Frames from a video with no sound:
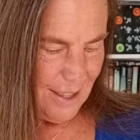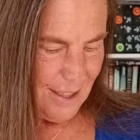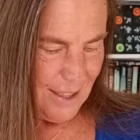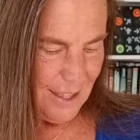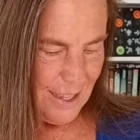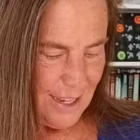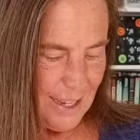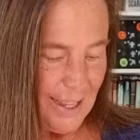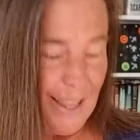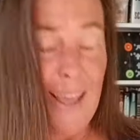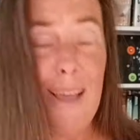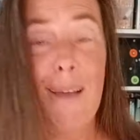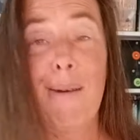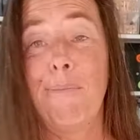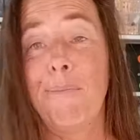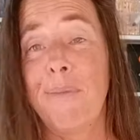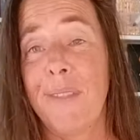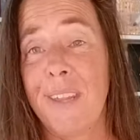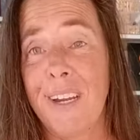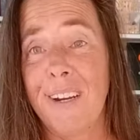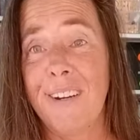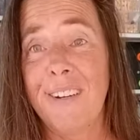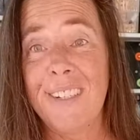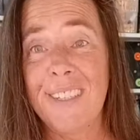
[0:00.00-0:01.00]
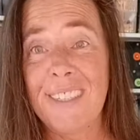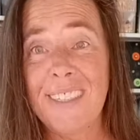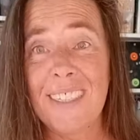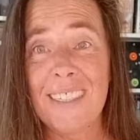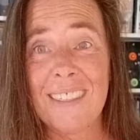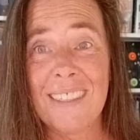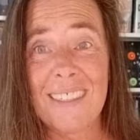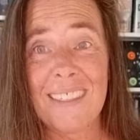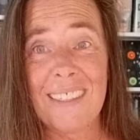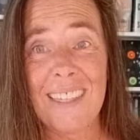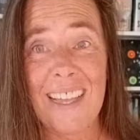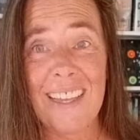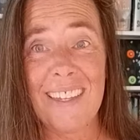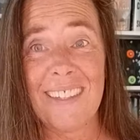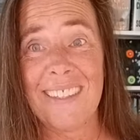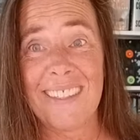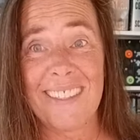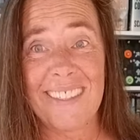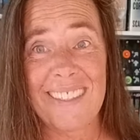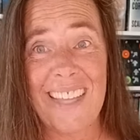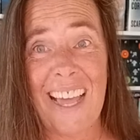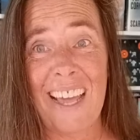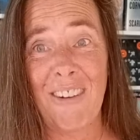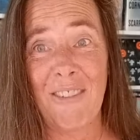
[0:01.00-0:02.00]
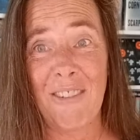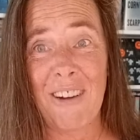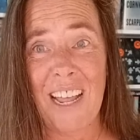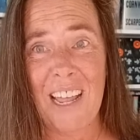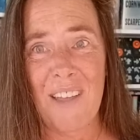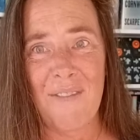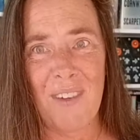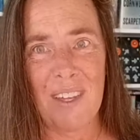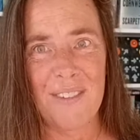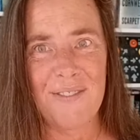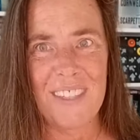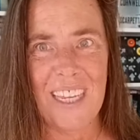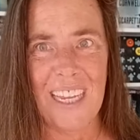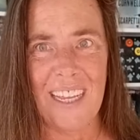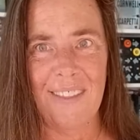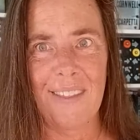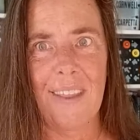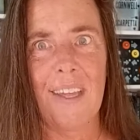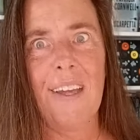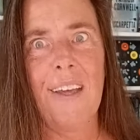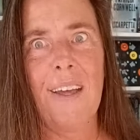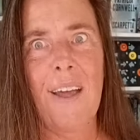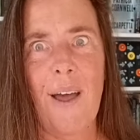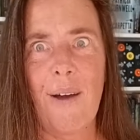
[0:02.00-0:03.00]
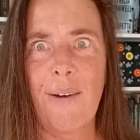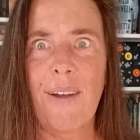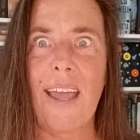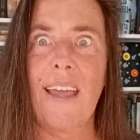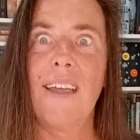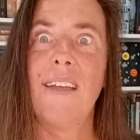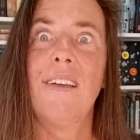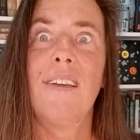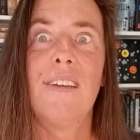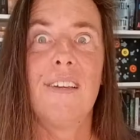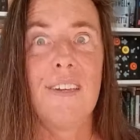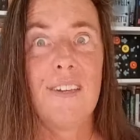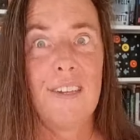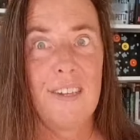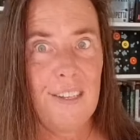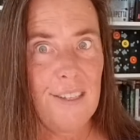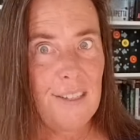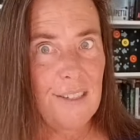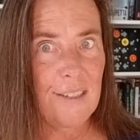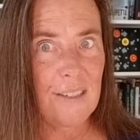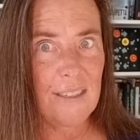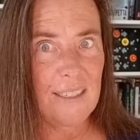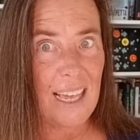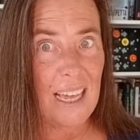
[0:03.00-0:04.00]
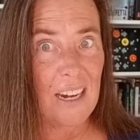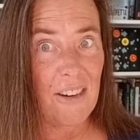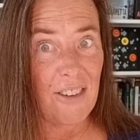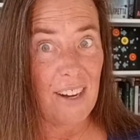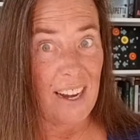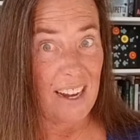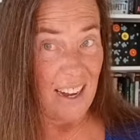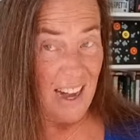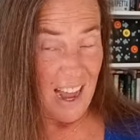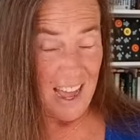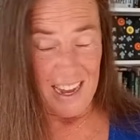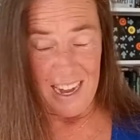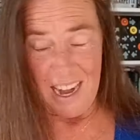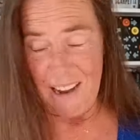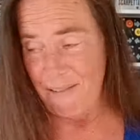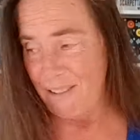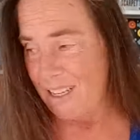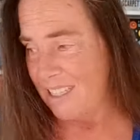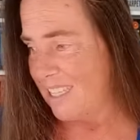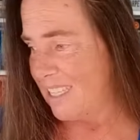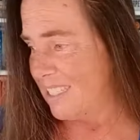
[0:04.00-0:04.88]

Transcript: But yeah, there is this Saturday 15th. Okay, so Saturday night, I read